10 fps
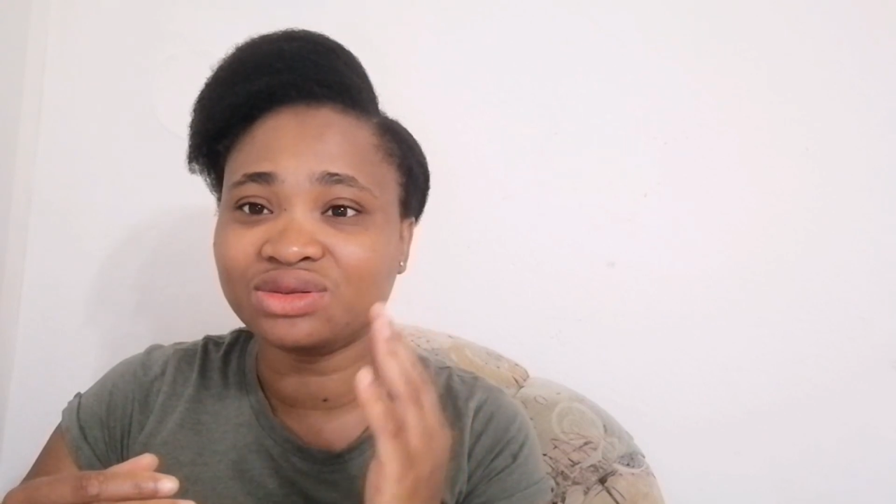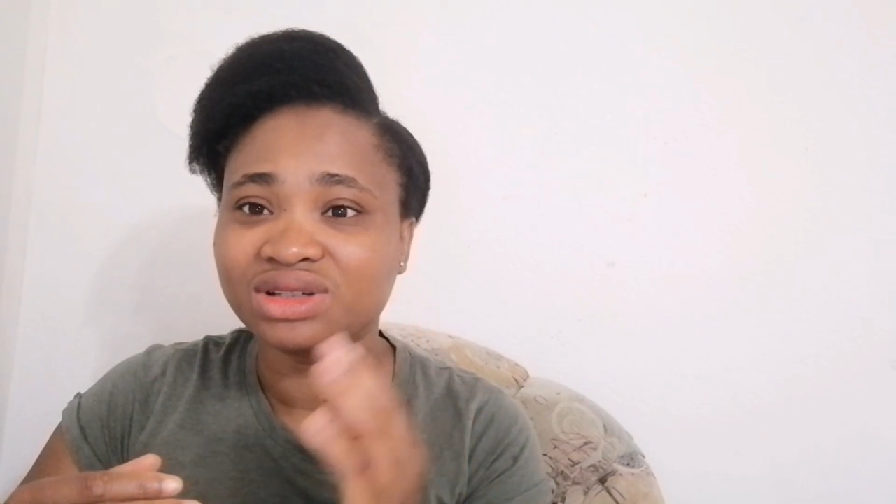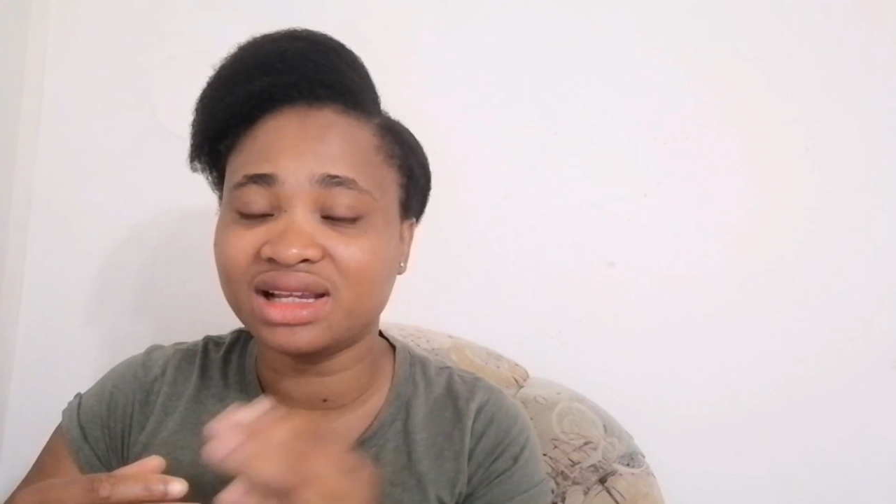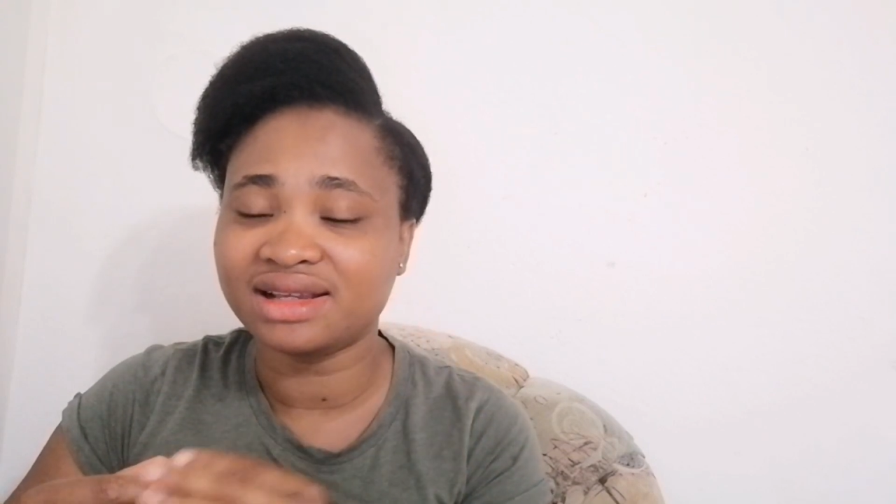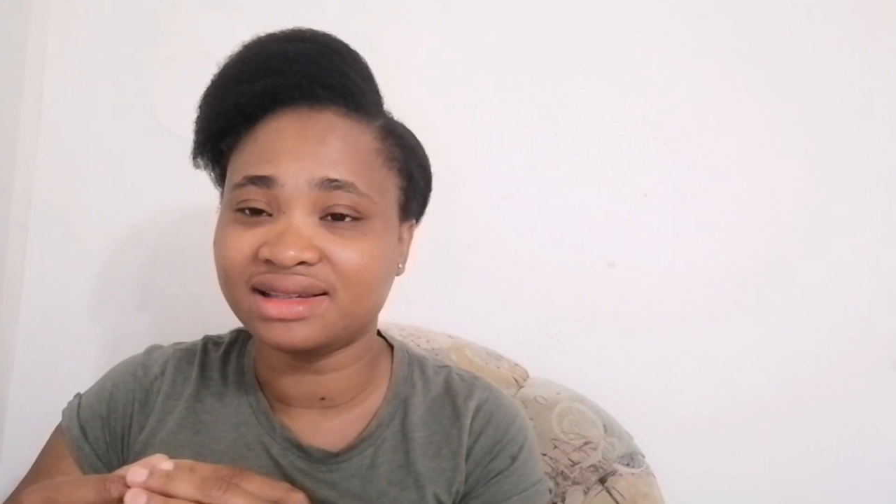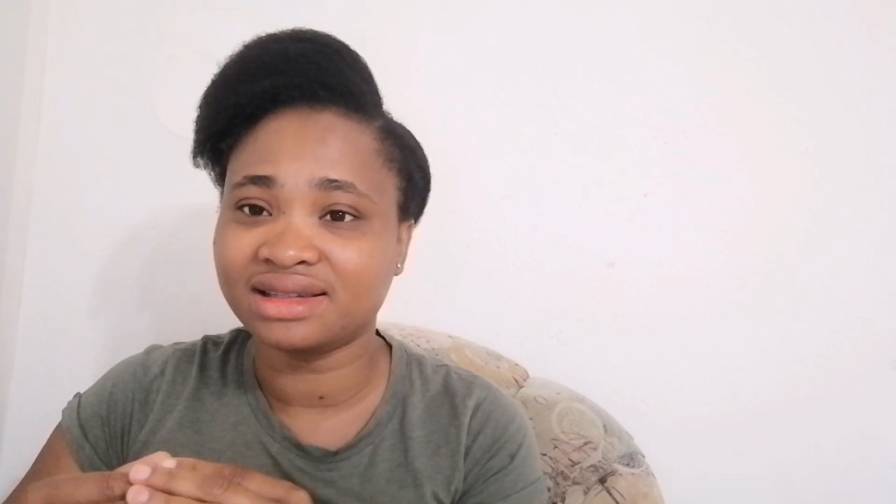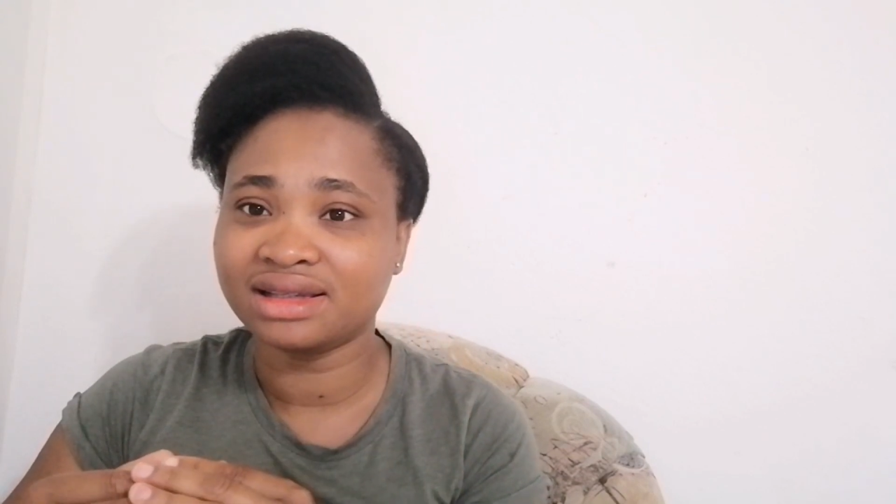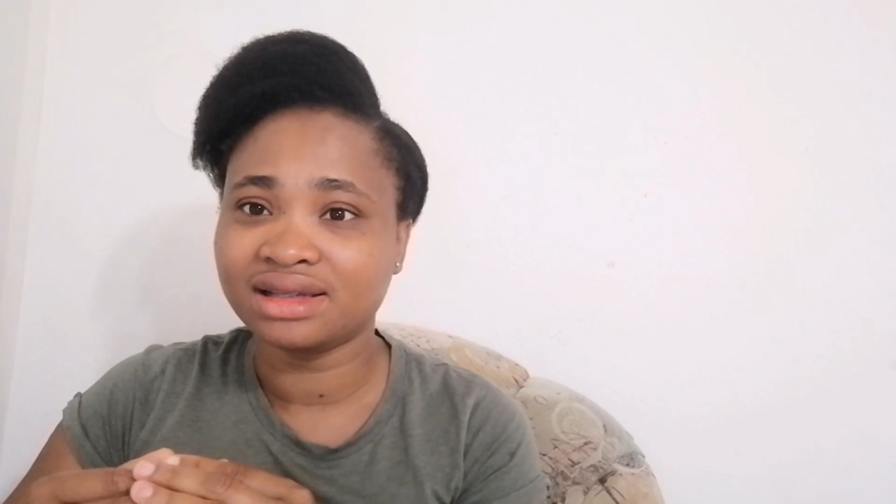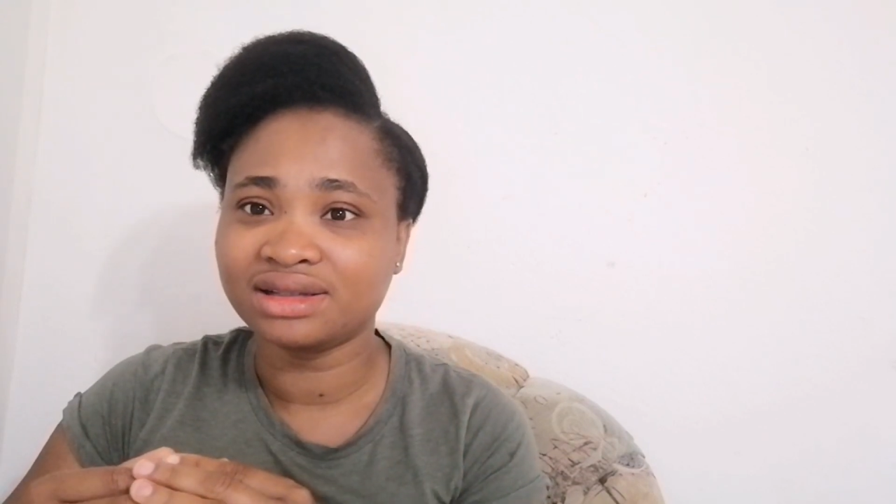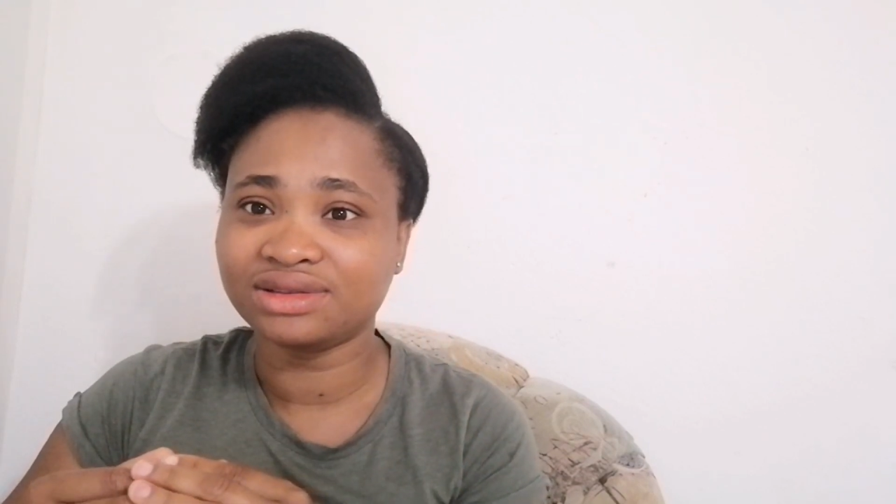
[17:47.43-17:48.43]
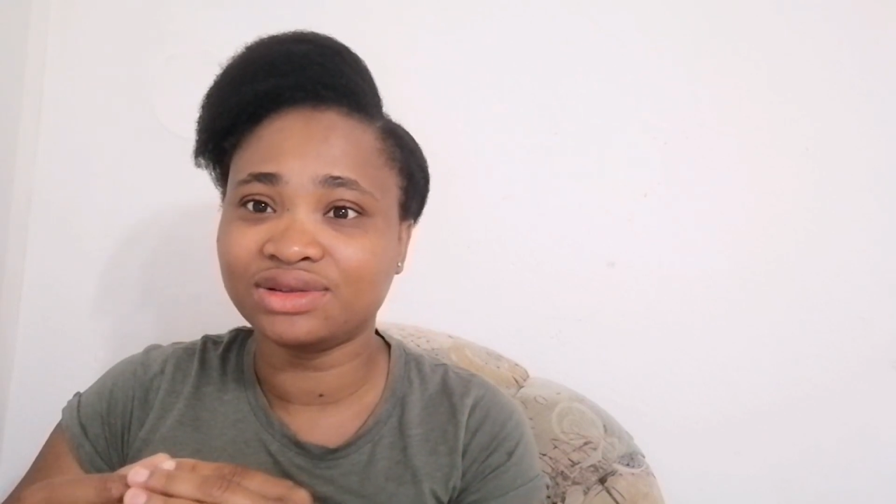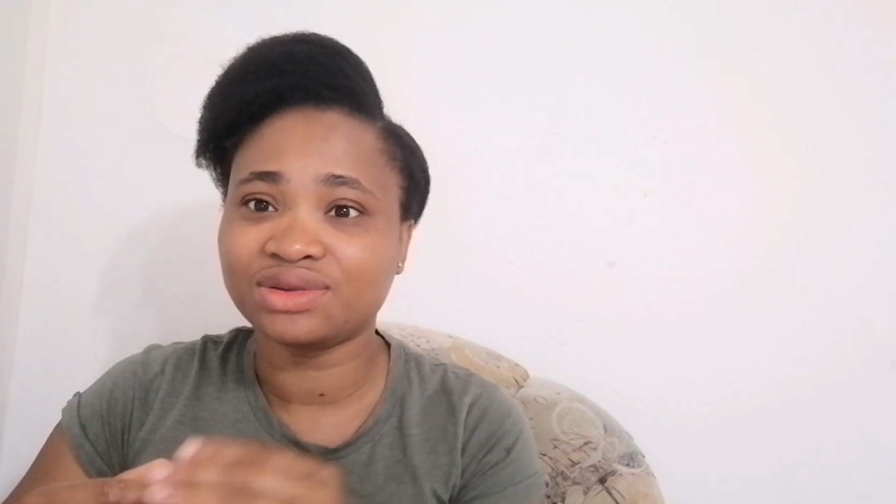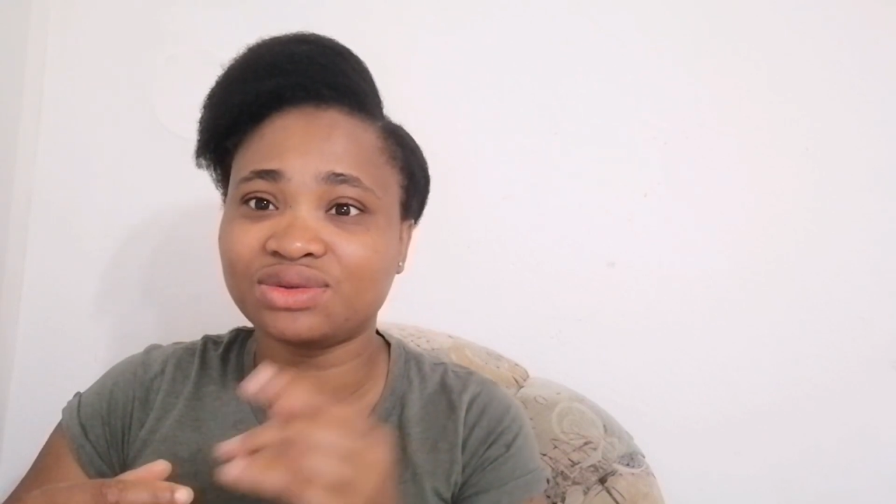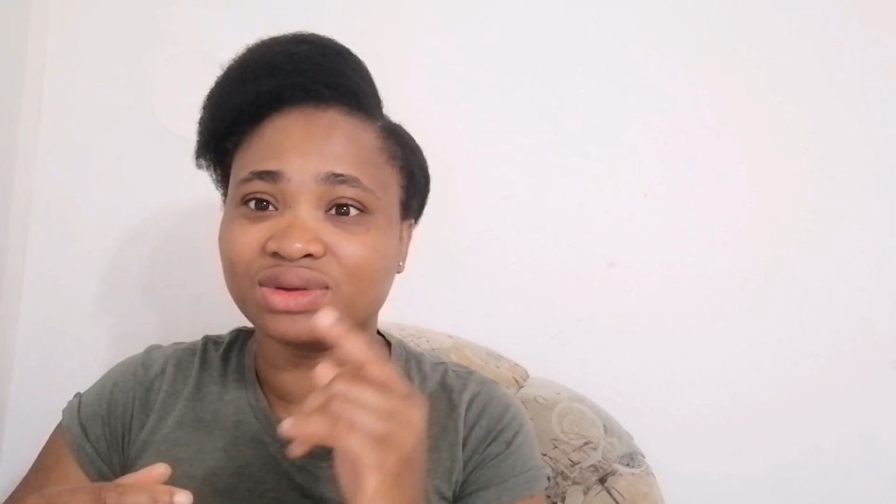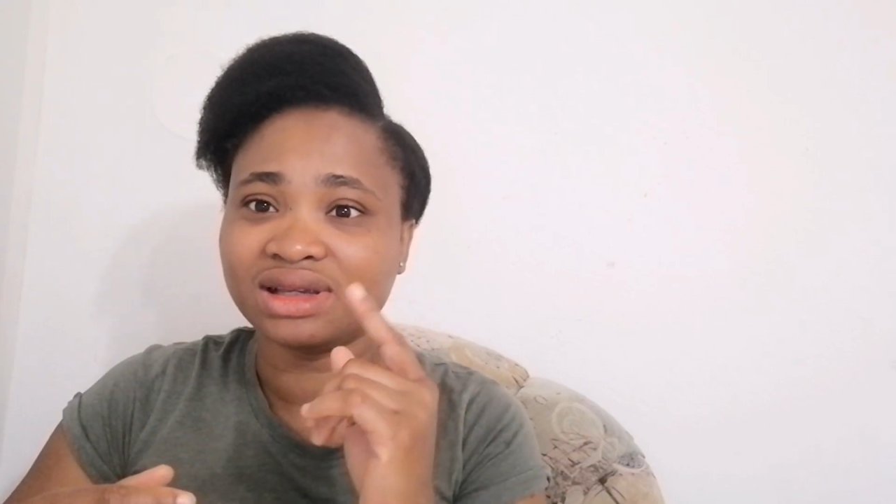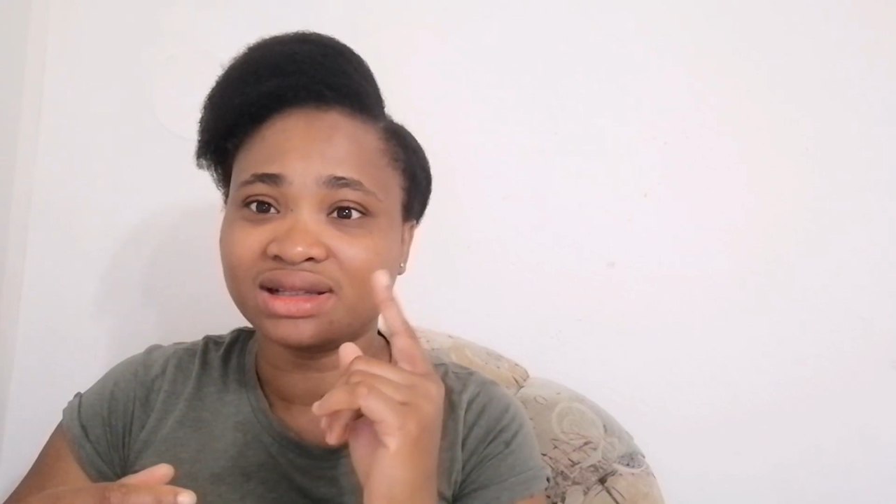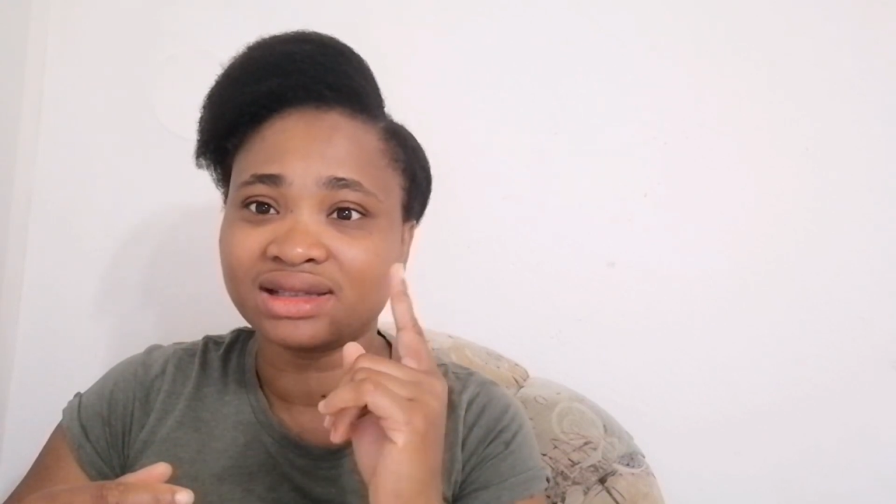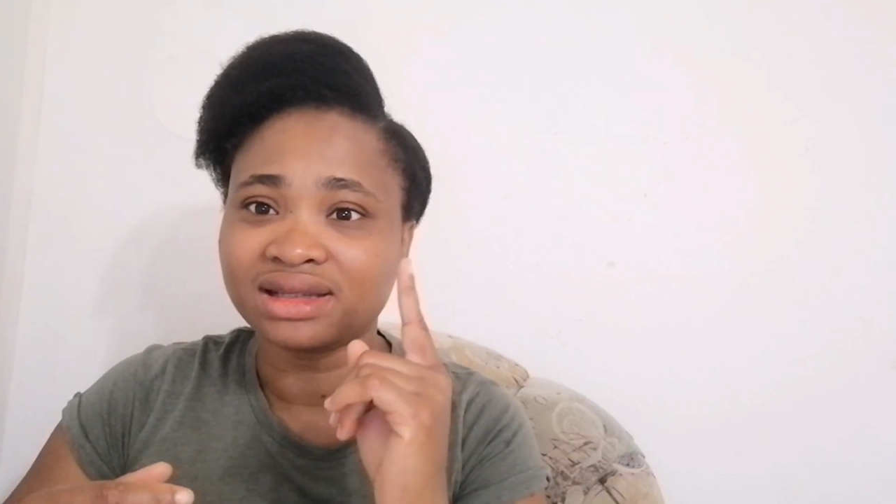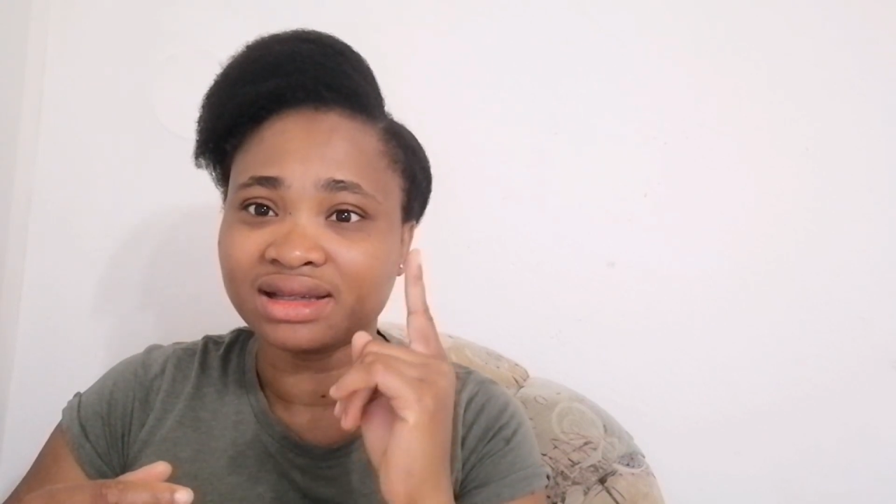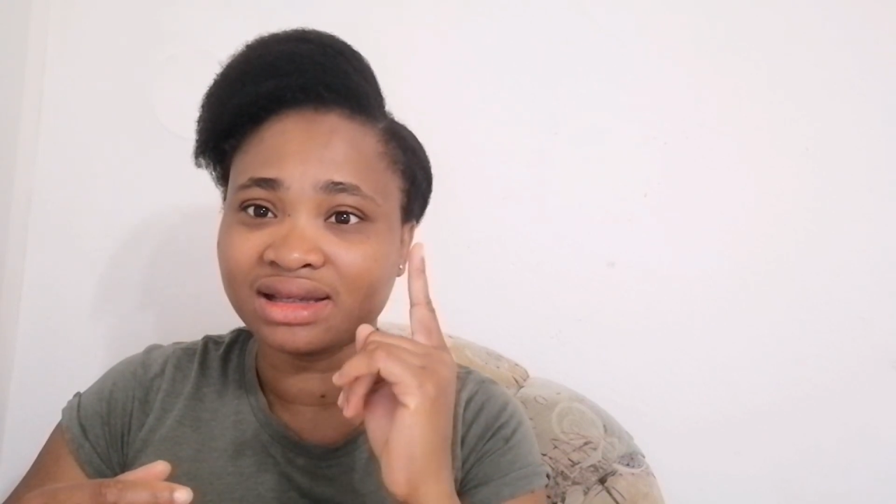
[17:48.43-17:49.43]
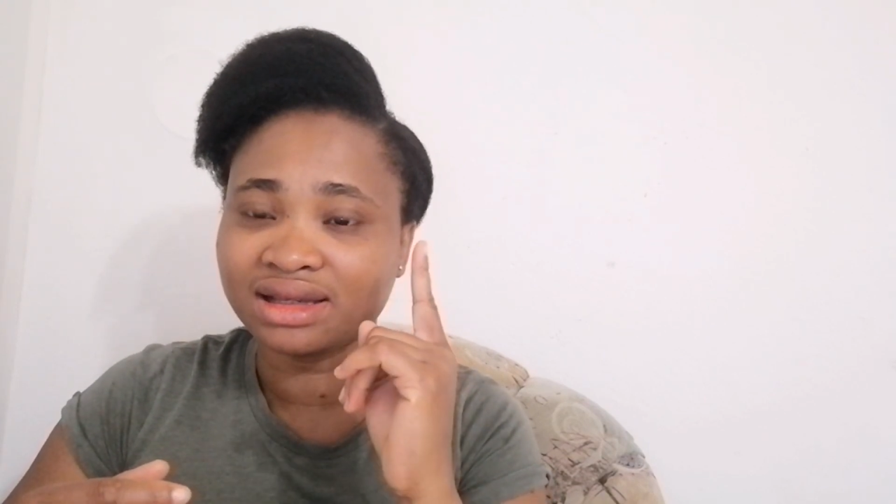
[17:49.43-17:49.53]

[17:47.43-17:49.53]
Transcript: good years just to get